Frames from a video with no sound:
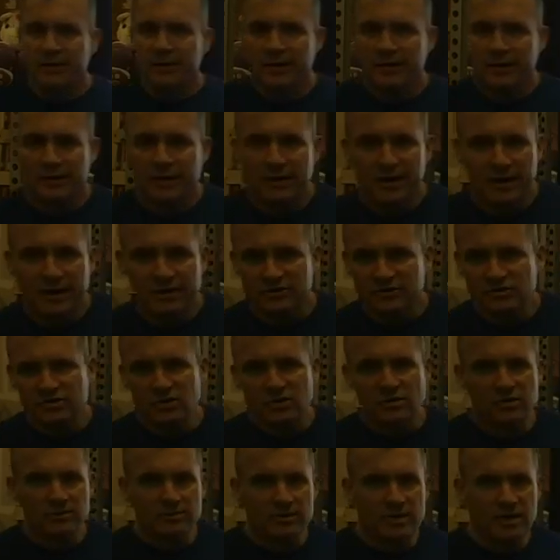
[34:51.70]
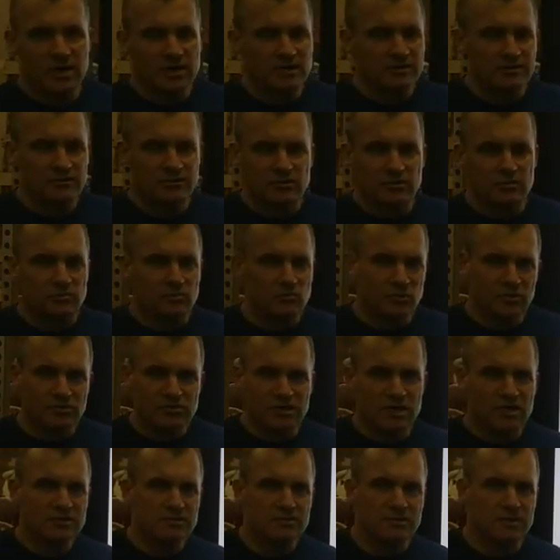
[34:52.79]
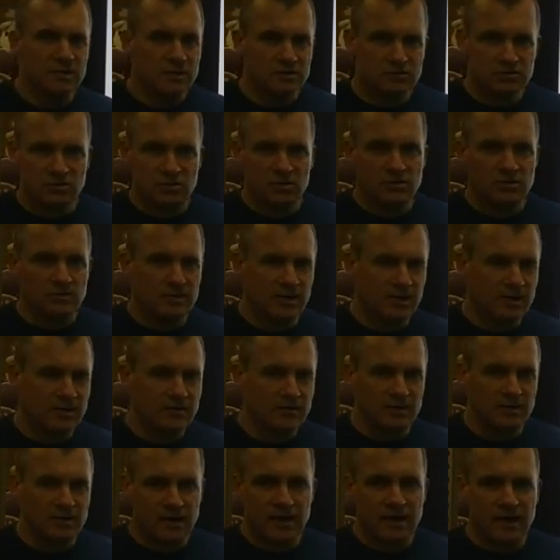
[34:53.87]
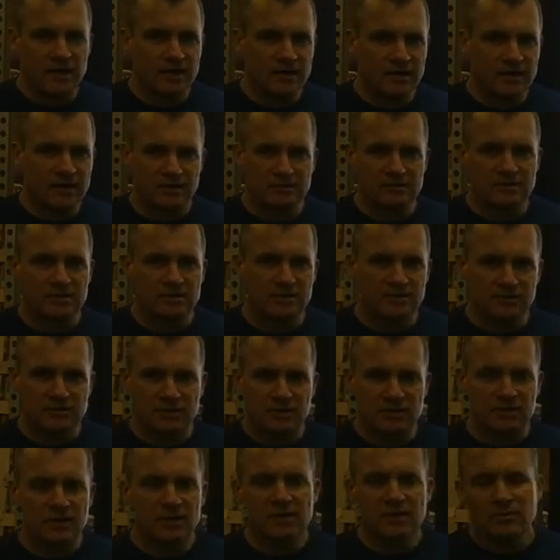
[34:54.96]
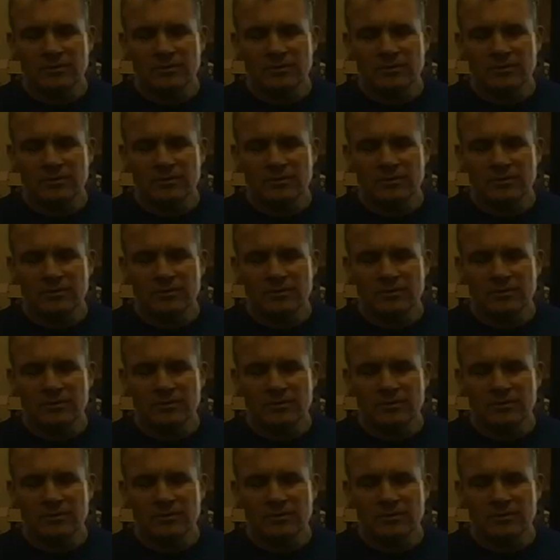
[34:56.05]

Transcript: I can show you the math. If you reach out to me, I'll show you the math on CAC and LTV.